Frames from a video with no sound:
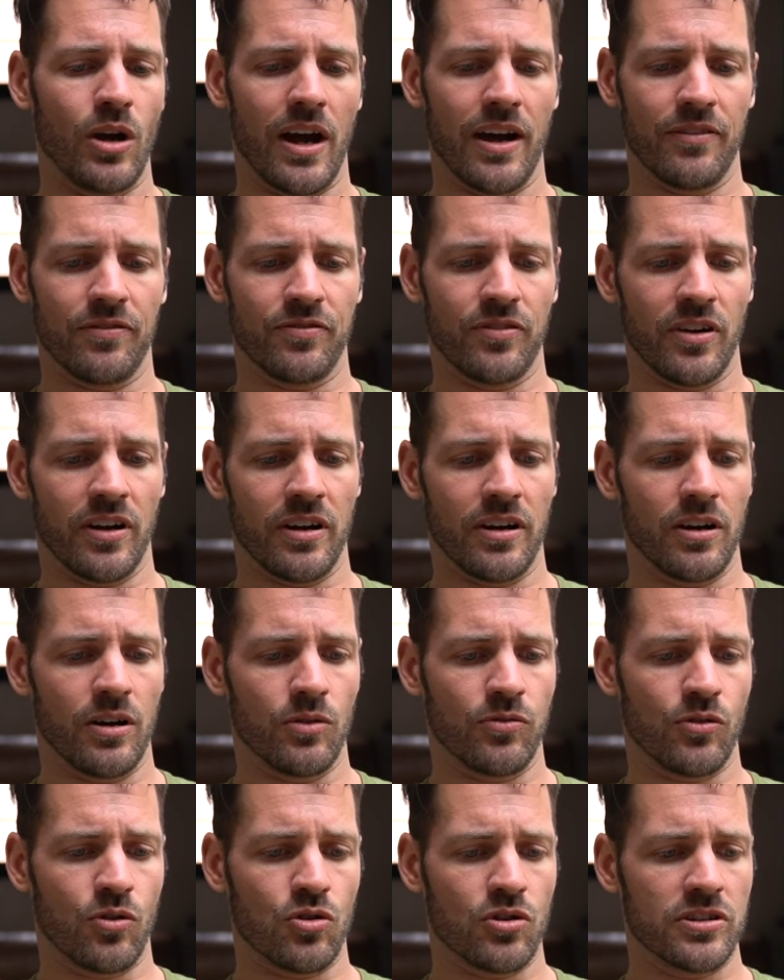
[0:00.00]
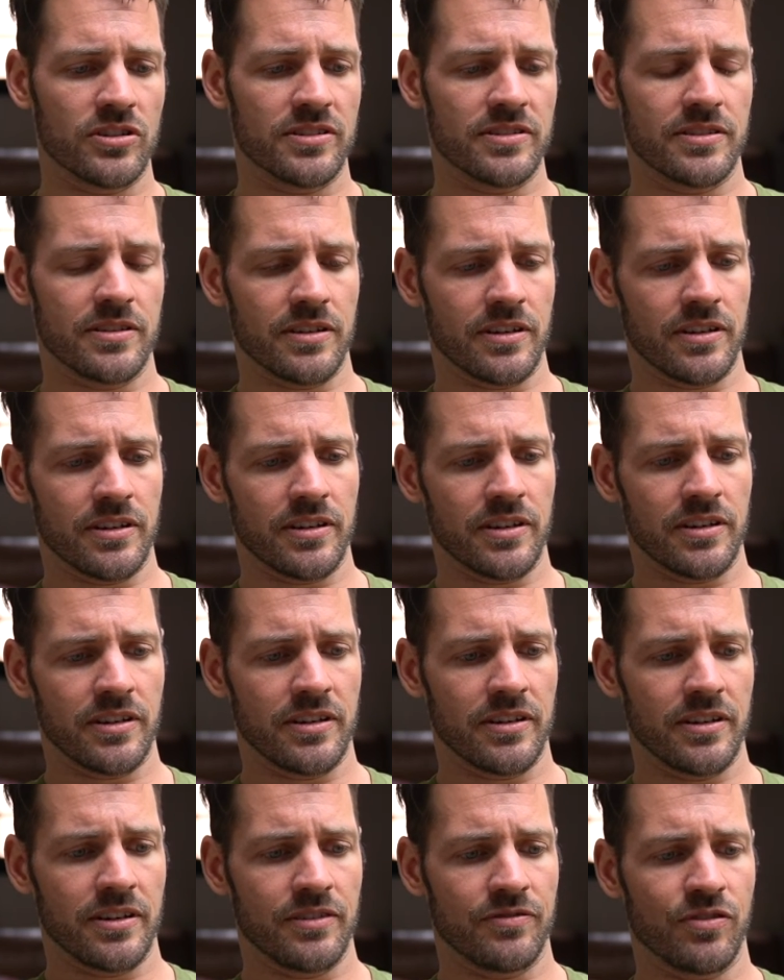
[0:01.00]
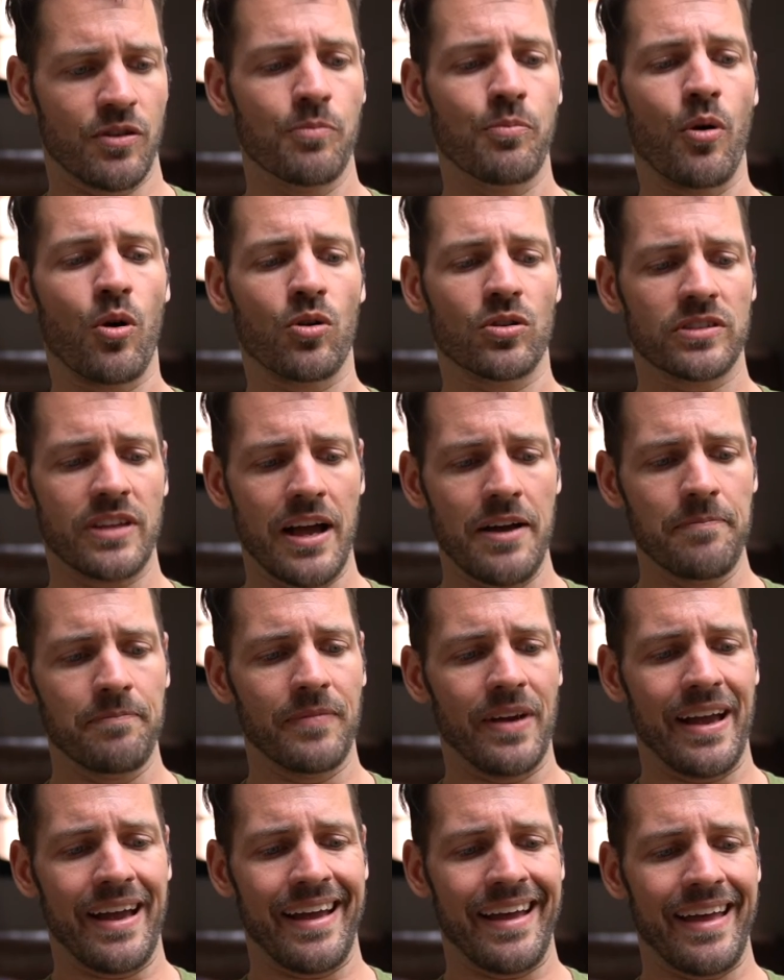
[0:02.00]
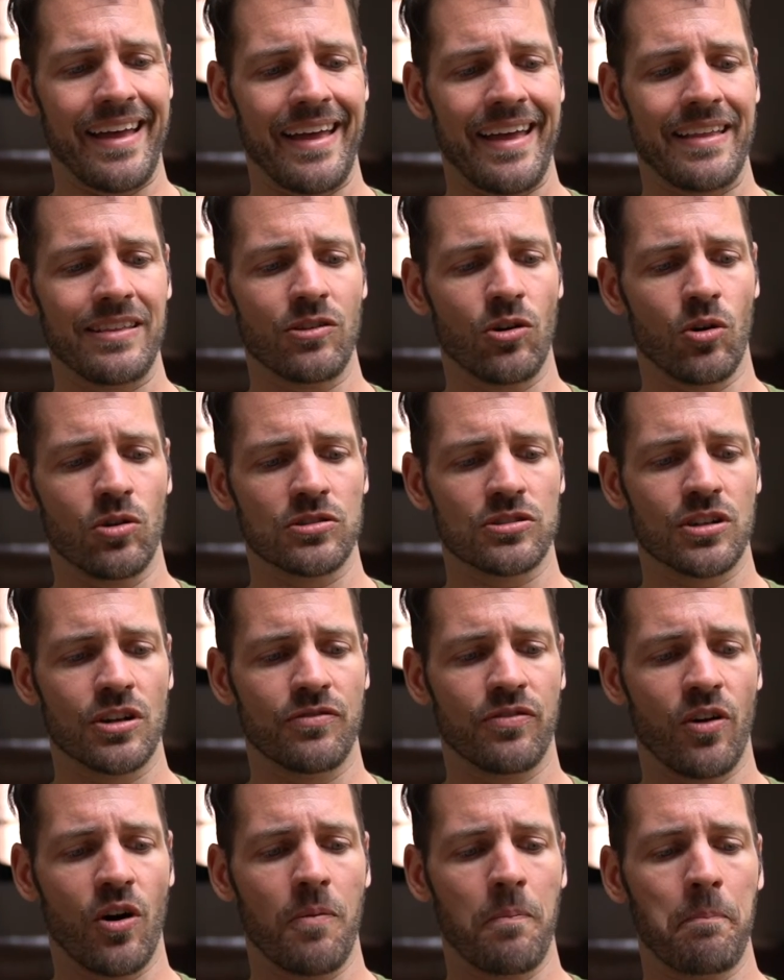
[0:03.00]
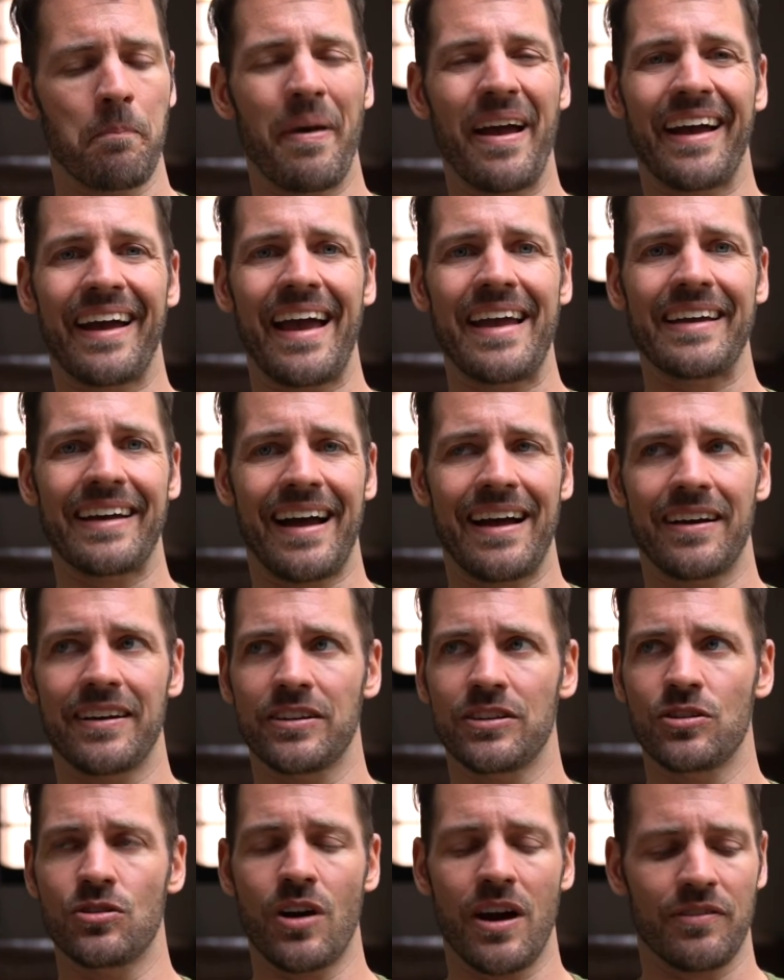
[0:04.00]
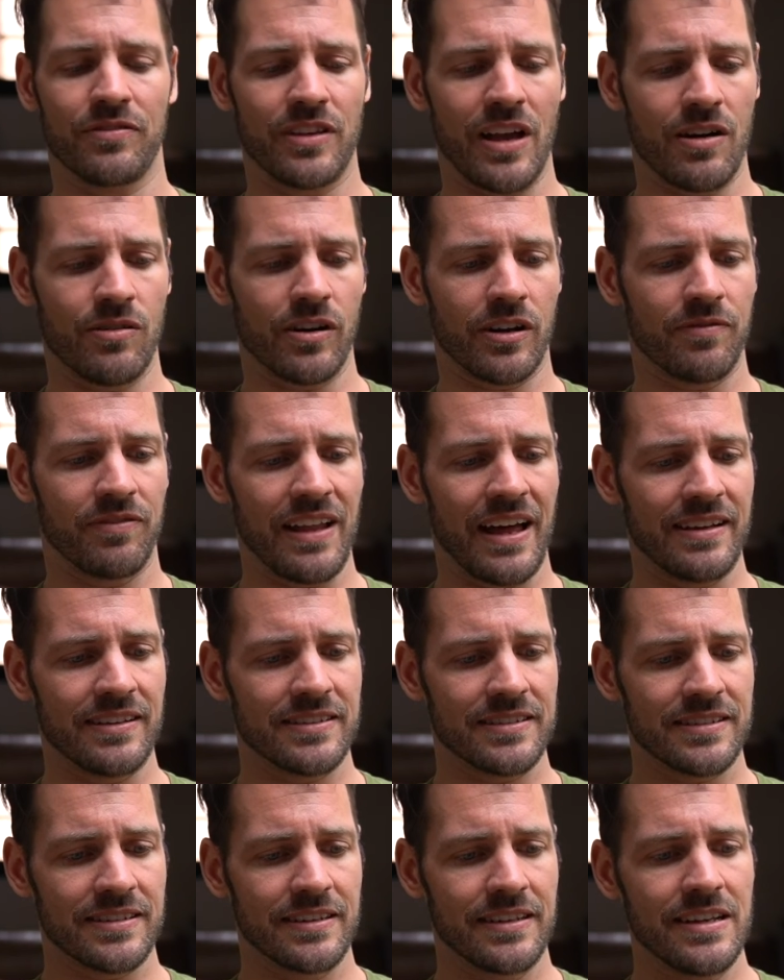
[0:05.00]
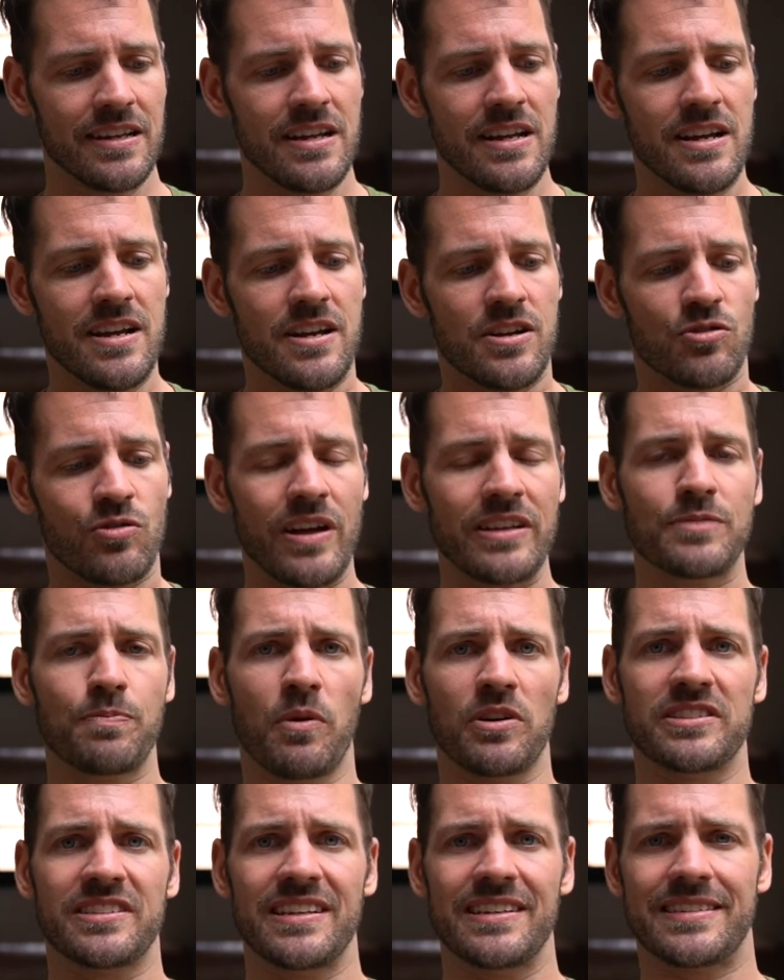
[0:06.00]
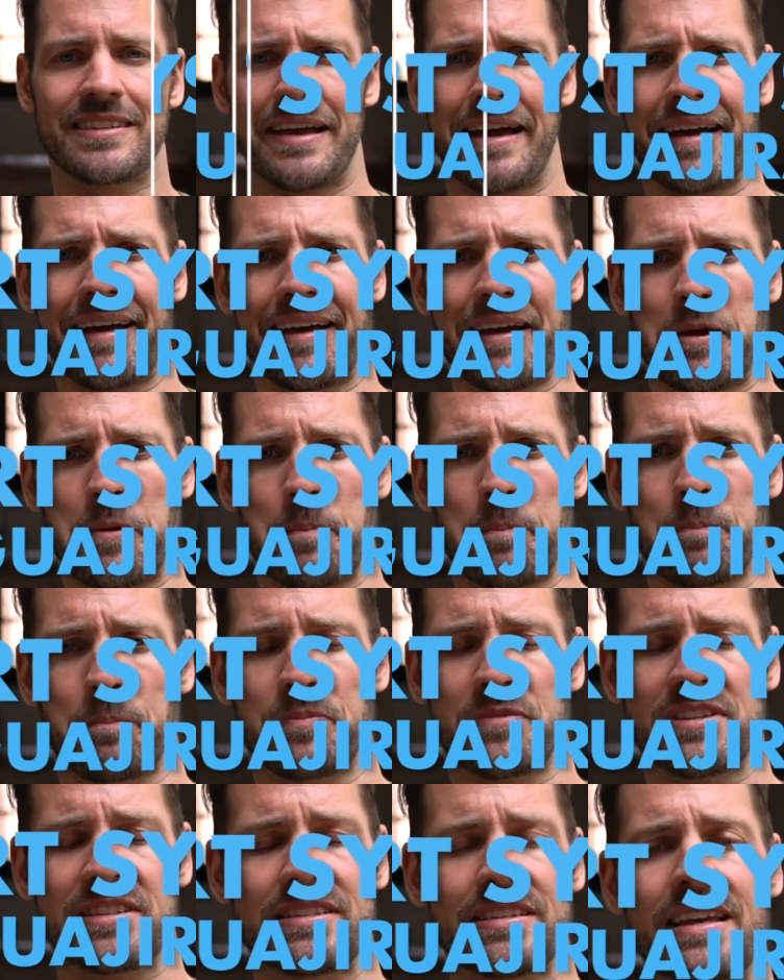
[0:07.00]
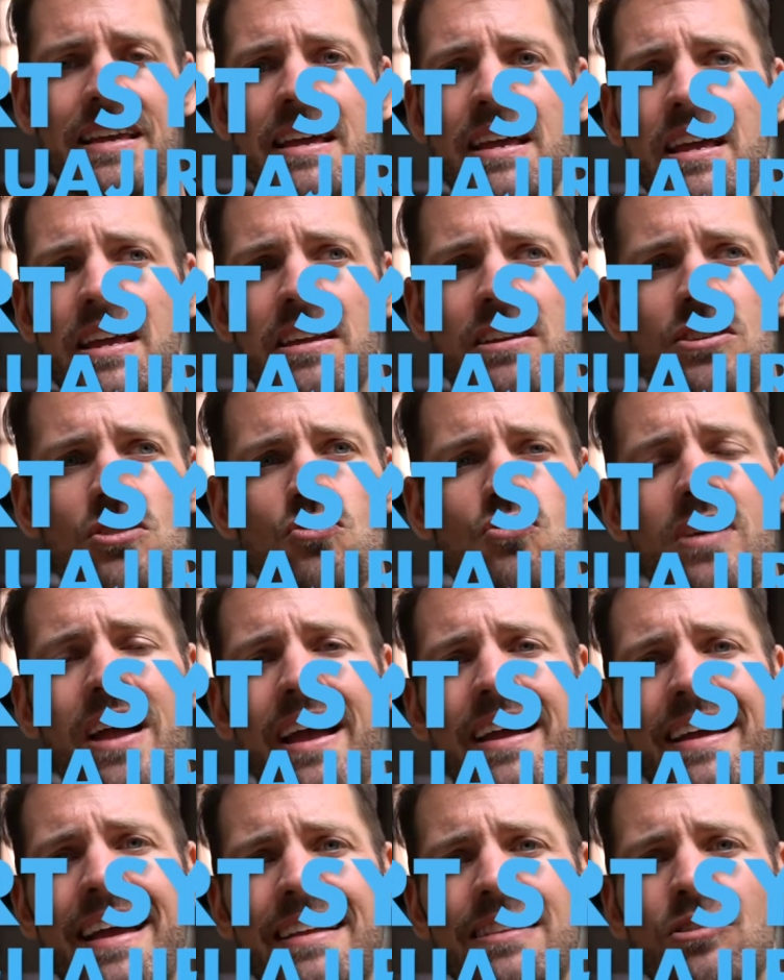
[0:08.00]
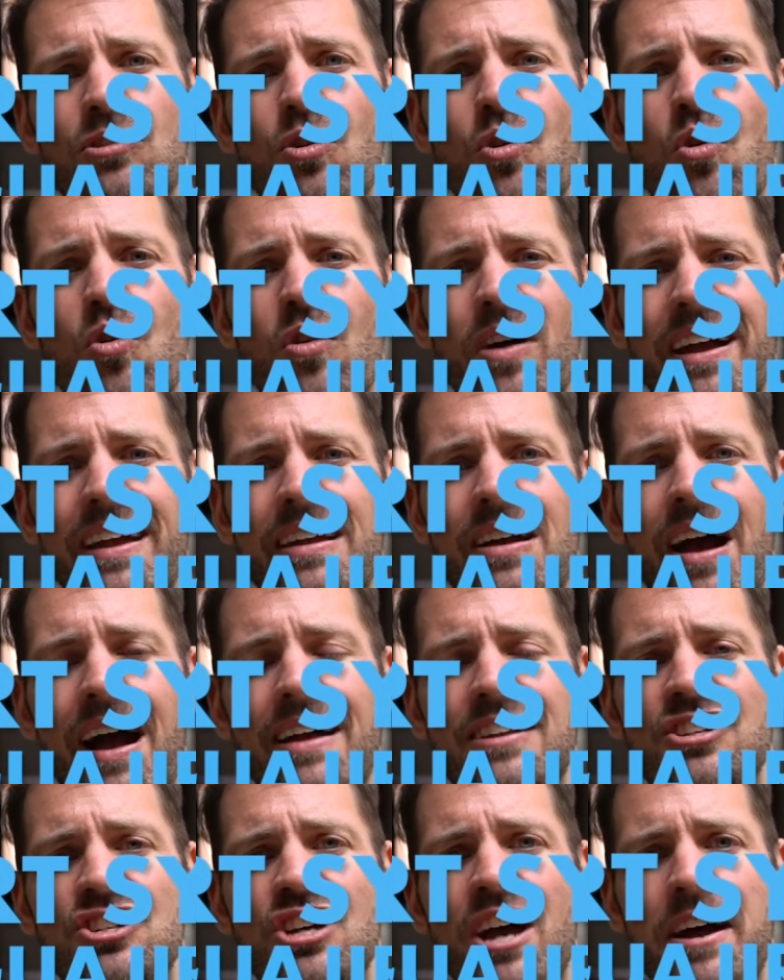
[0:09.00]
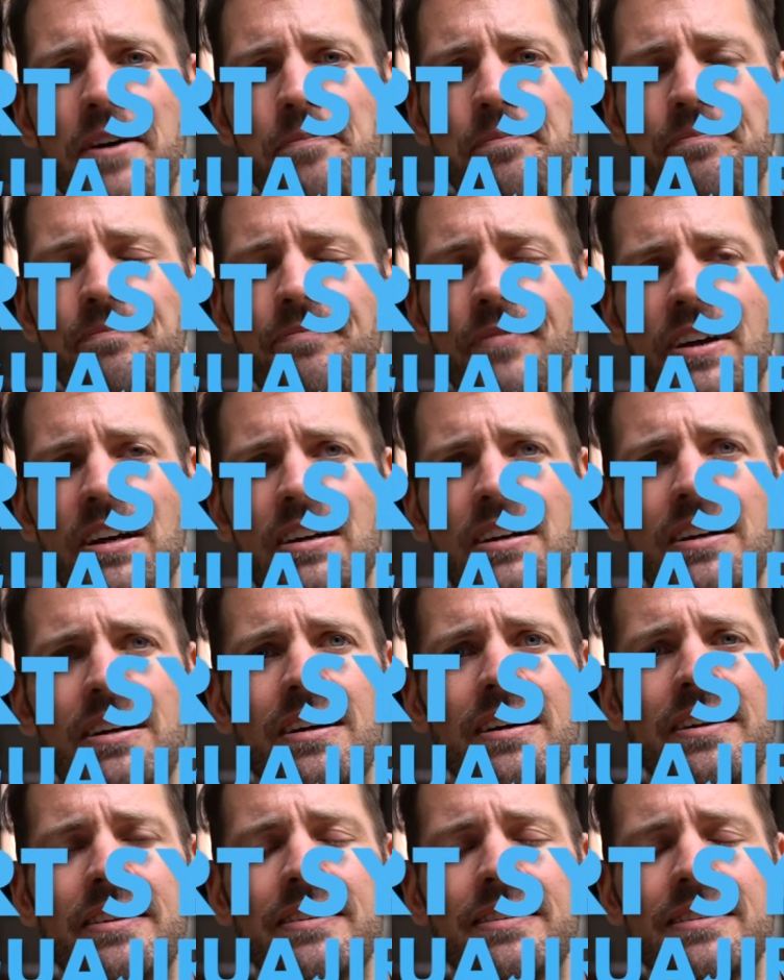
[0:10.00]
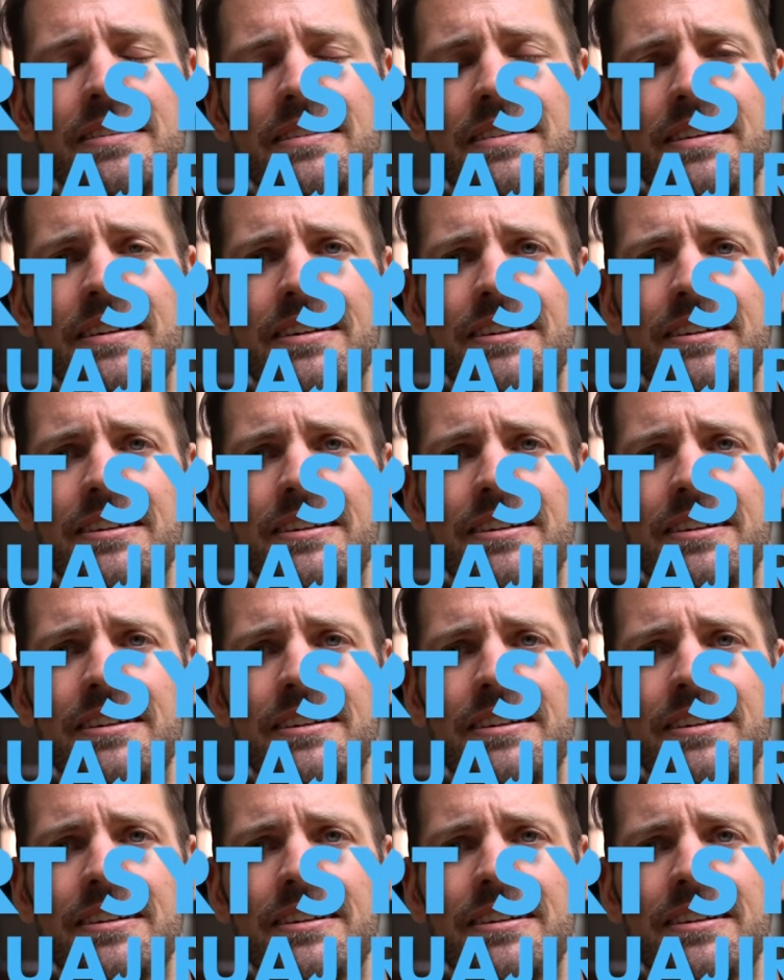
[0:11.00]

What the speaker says: have, of course, from Bogota and also from Pereira. You have direct flights. Transport systems. You can get to Riohacha and